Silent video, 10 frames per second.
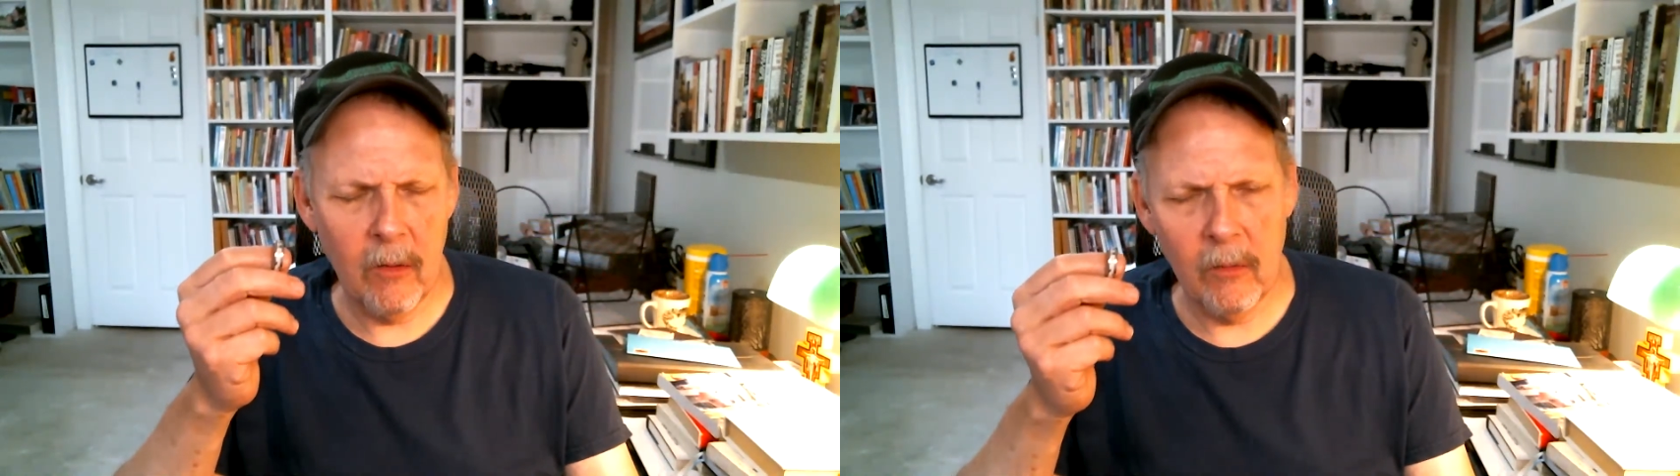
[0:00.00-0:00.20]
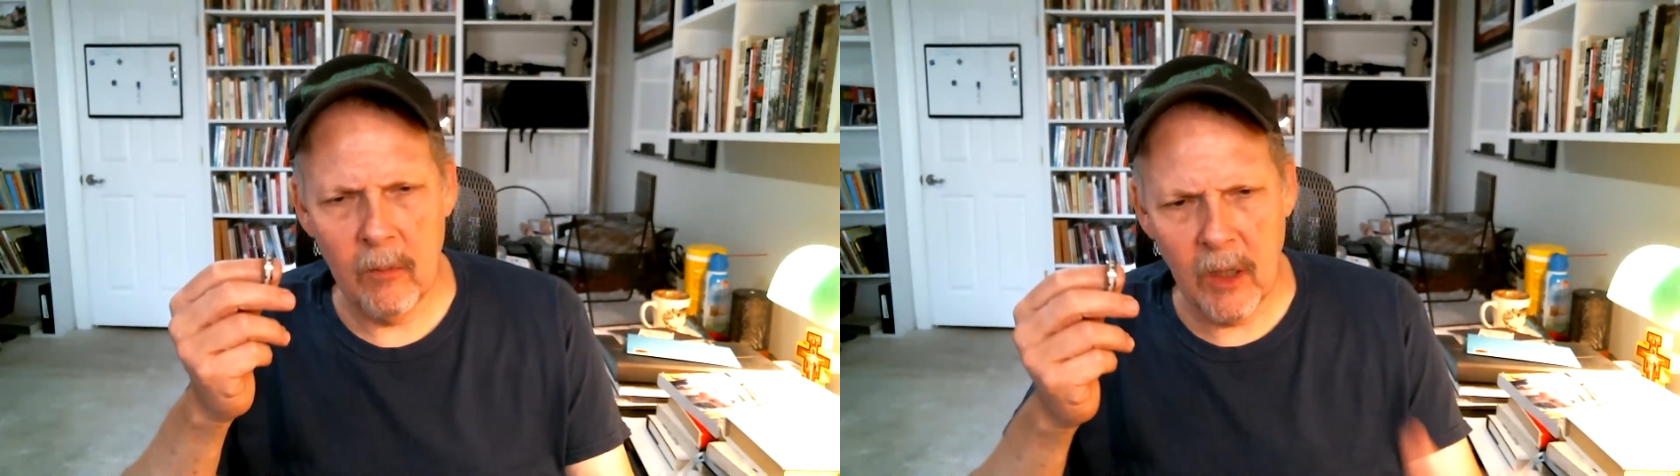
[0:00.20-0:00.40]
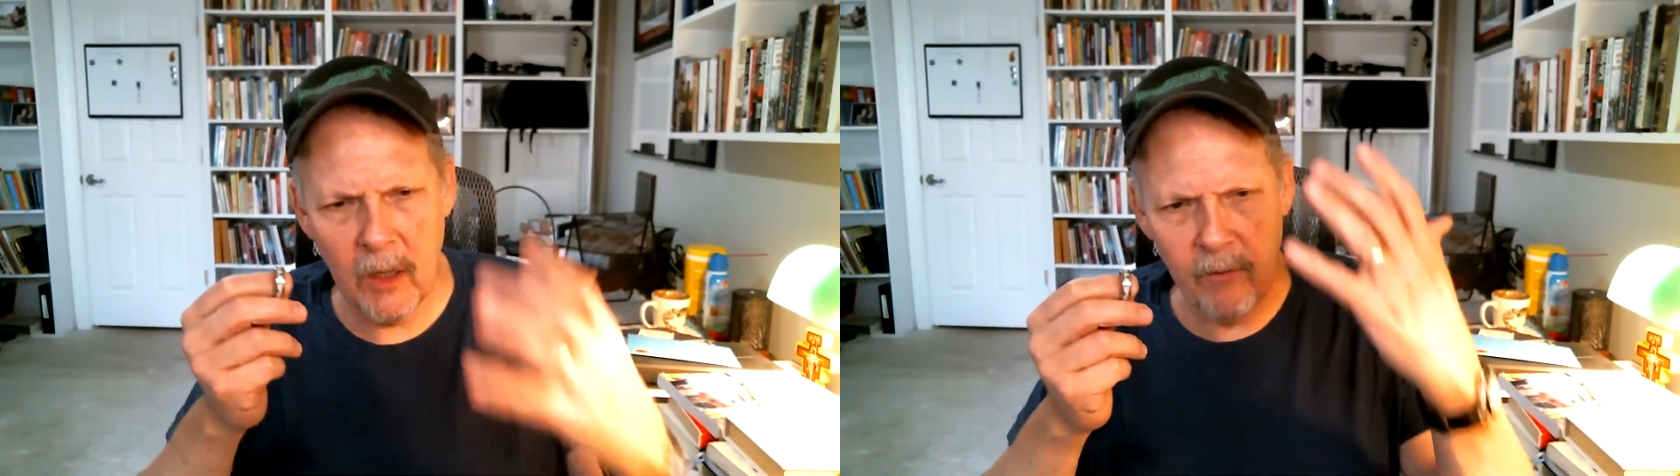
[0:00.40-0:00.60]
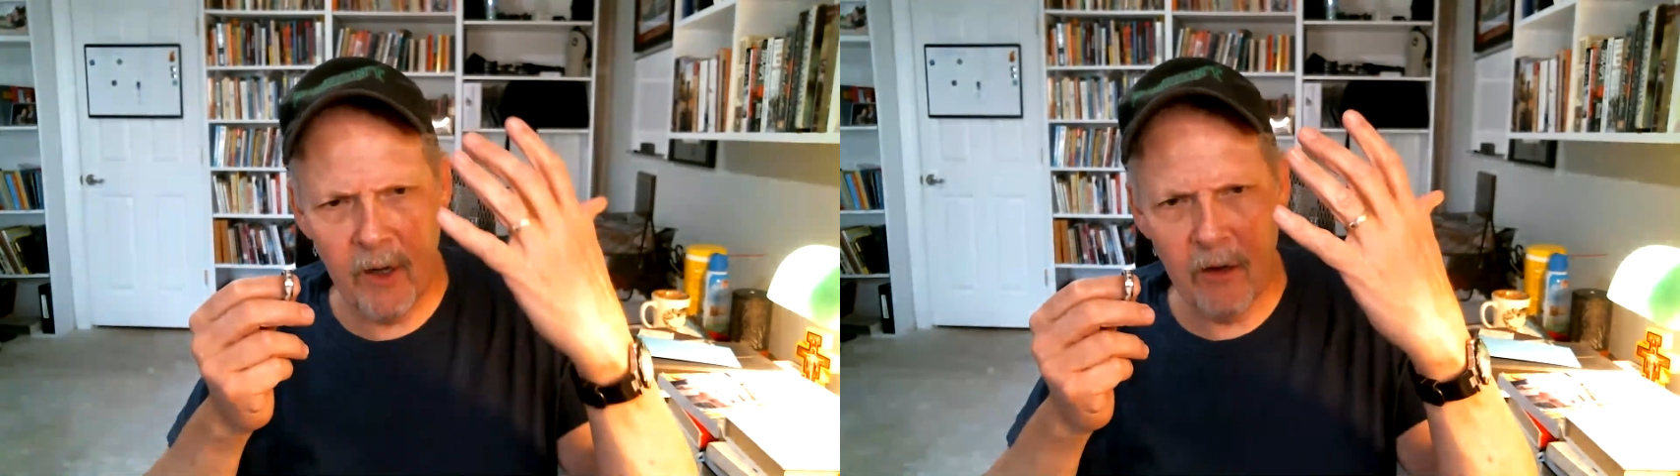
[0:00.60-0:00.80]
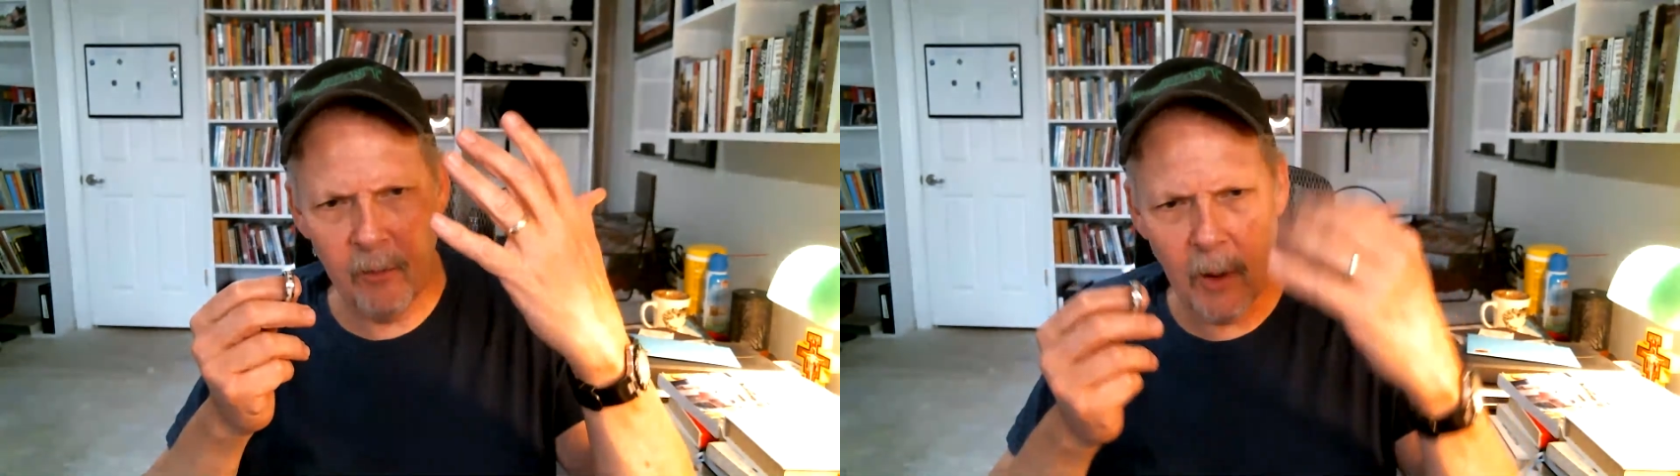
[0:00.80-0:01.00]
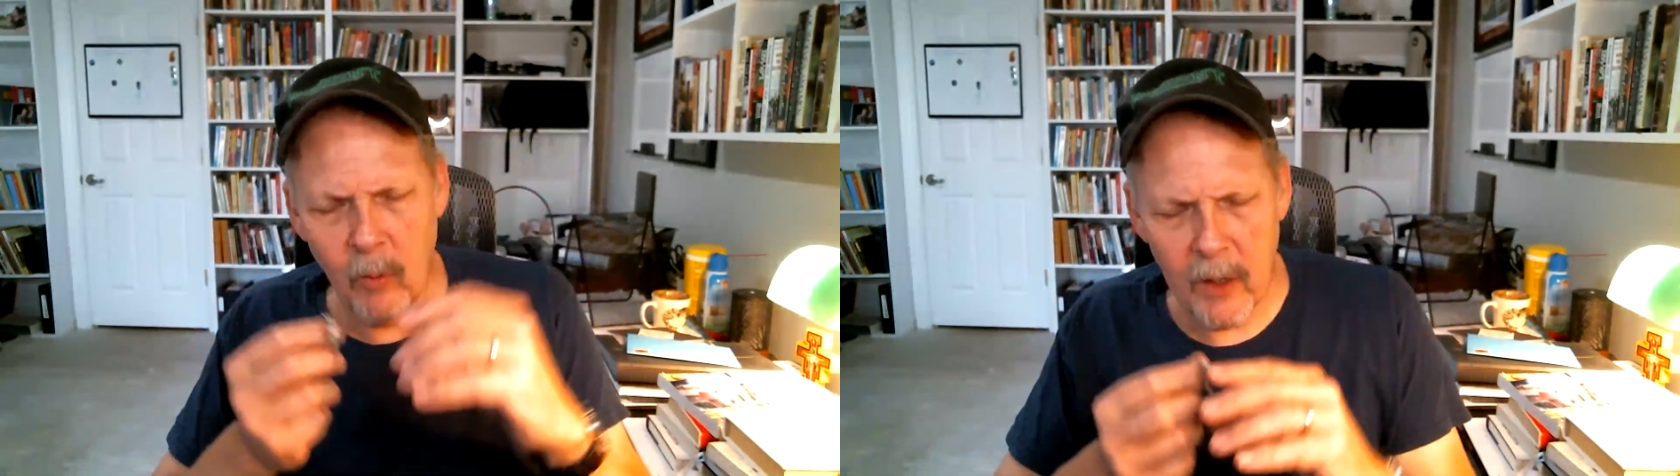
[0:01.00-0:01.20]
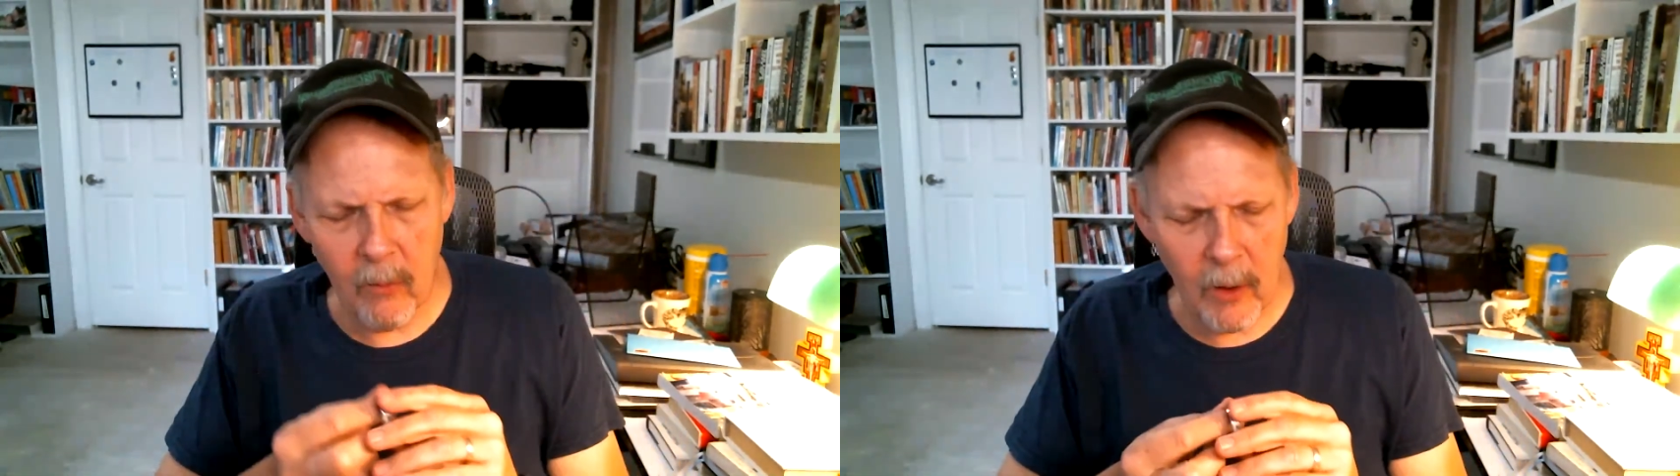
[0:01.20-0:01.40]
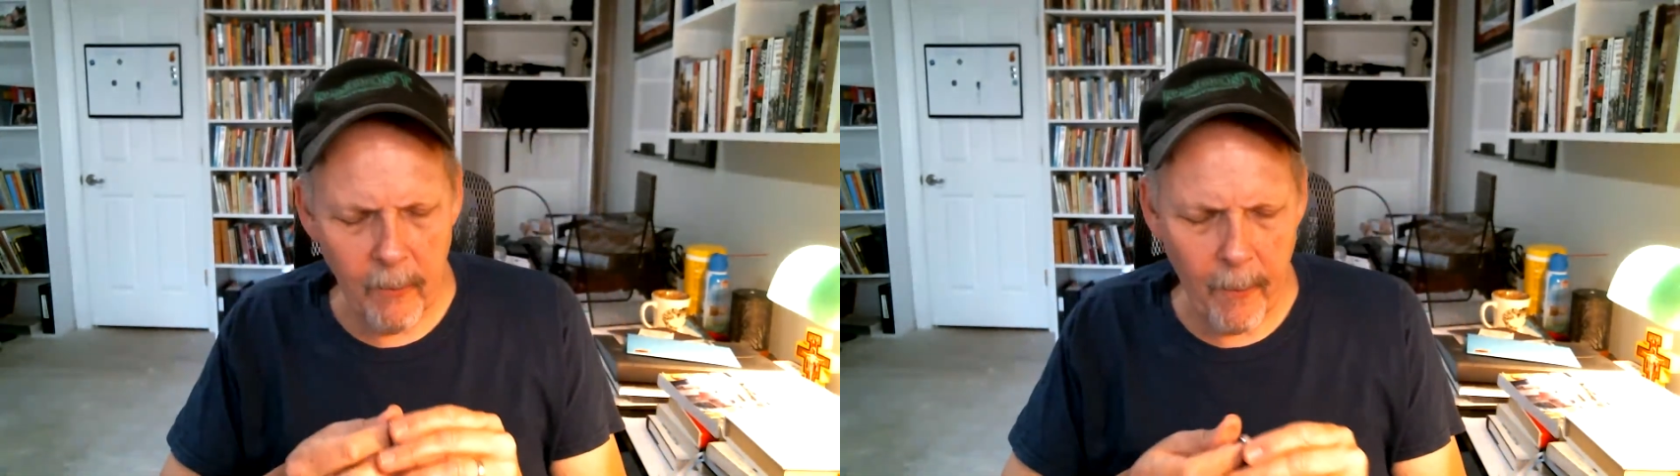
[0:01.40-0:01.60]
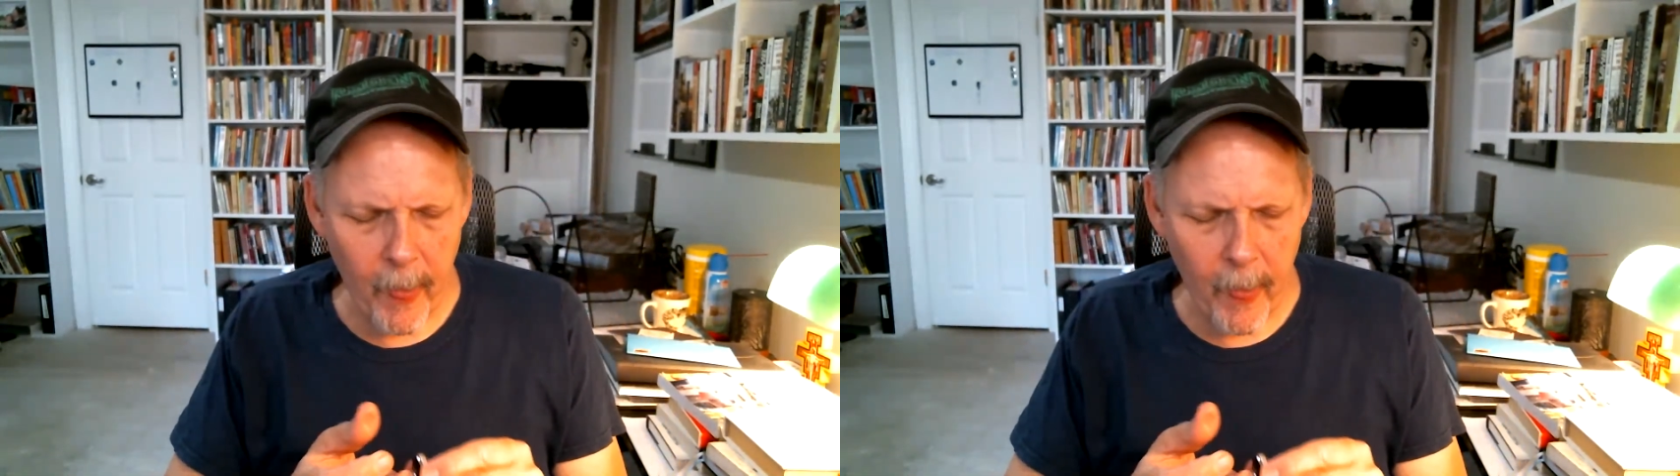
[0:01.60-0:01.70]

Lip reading: You know, my left hand is my wedding ring.